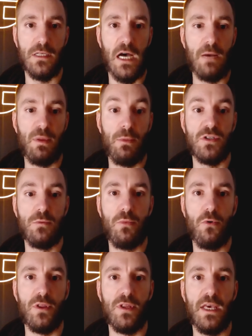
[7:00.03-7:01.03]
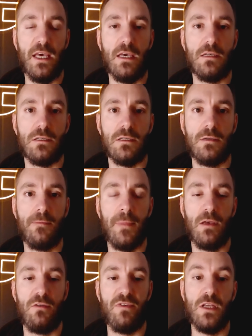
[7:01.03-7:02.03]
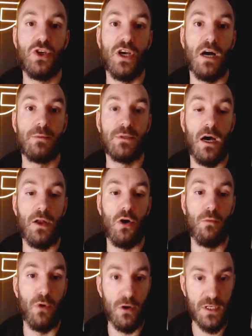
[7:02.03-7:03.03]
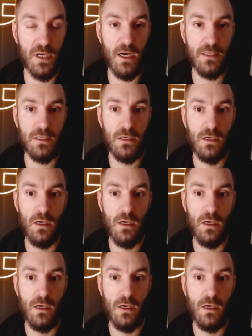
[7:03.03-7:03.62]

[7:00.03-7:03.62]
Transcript: time, the most important thing is finishing upside on both sides.